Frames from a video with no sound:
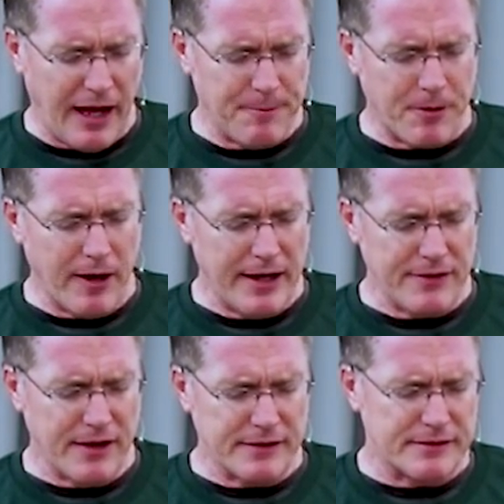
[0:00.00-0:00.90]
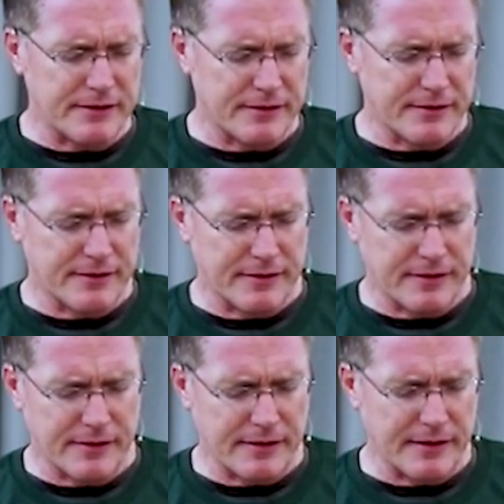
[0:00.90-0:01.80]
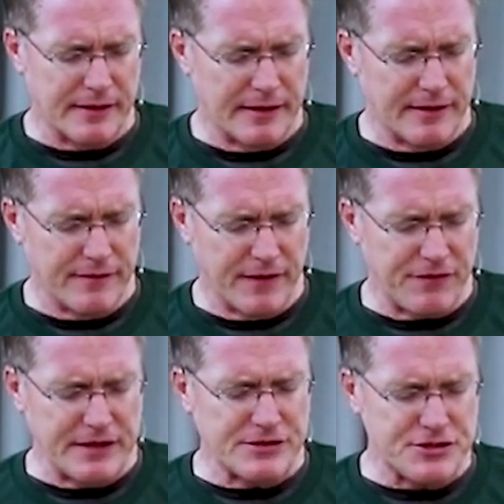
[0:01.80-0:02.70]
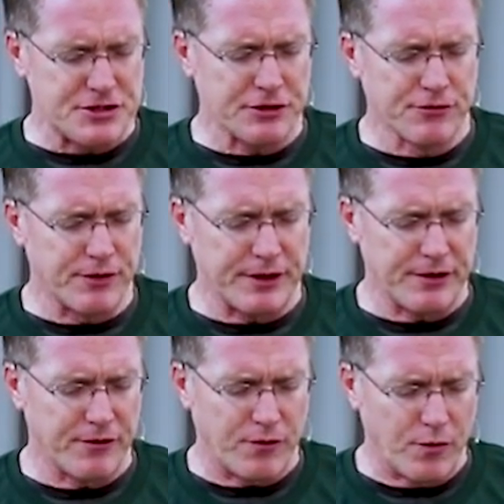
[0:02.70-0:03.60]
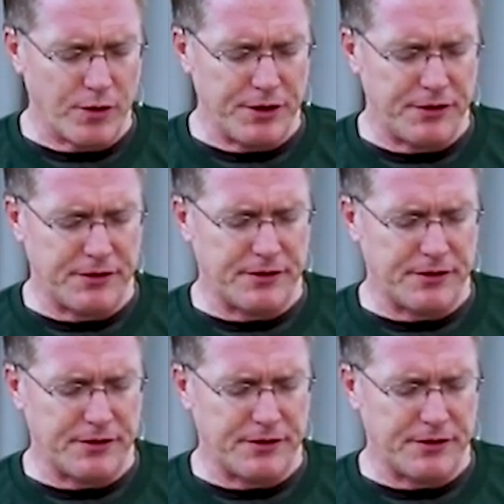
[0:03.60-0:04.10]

I pray that, that these children would,